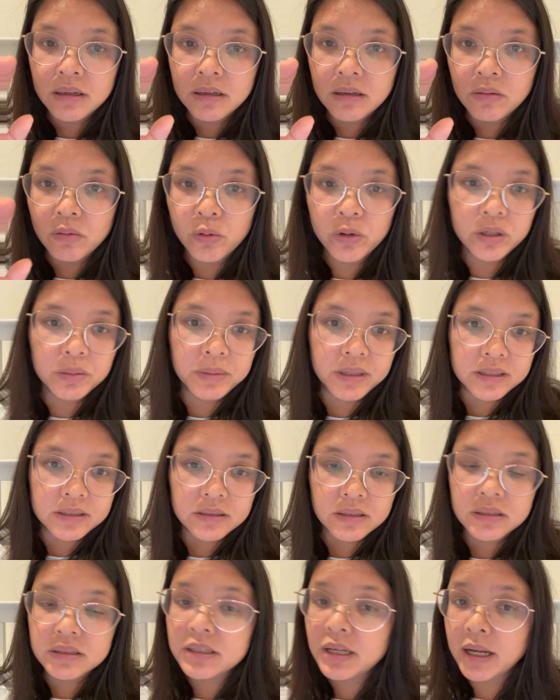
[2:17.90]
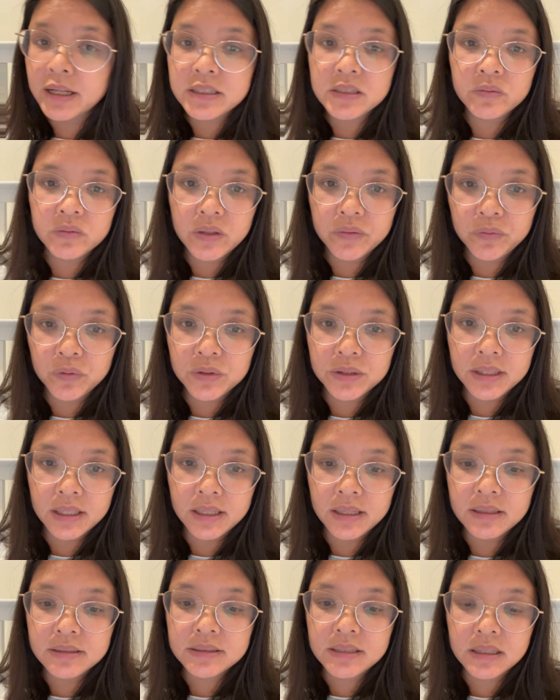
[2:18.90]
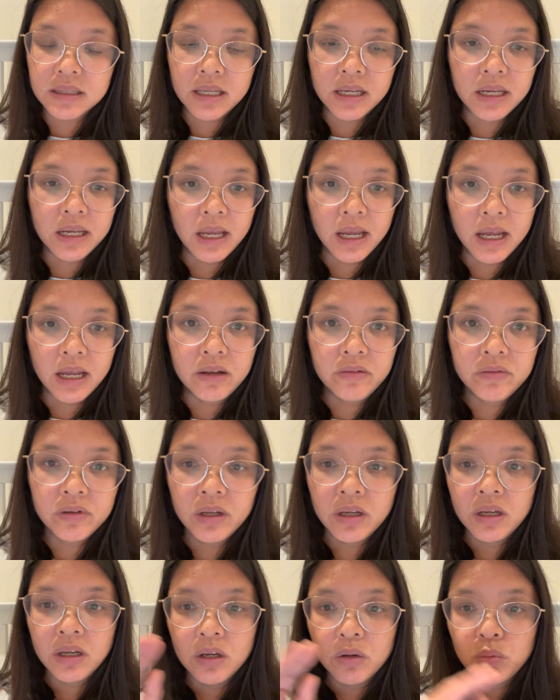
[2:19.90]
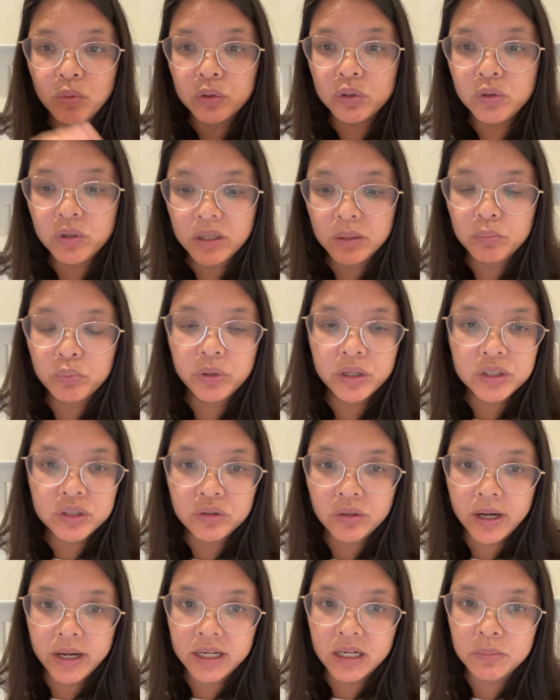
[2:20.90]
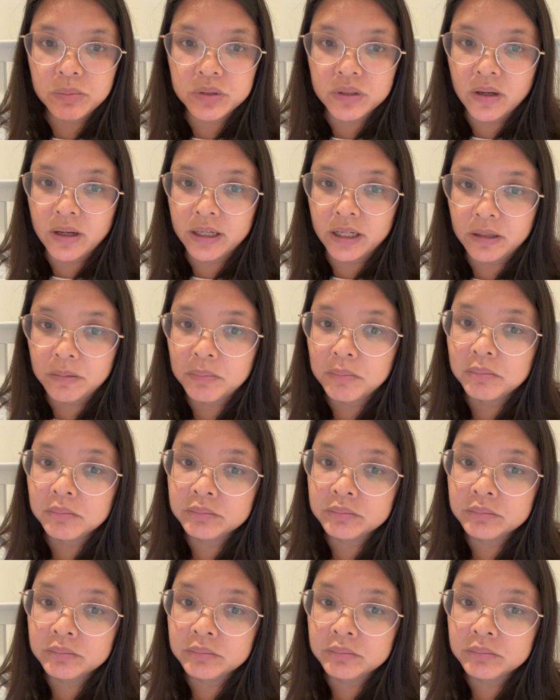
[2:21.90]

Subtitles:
ornaments, tons of different things that they have where you can print your items on it.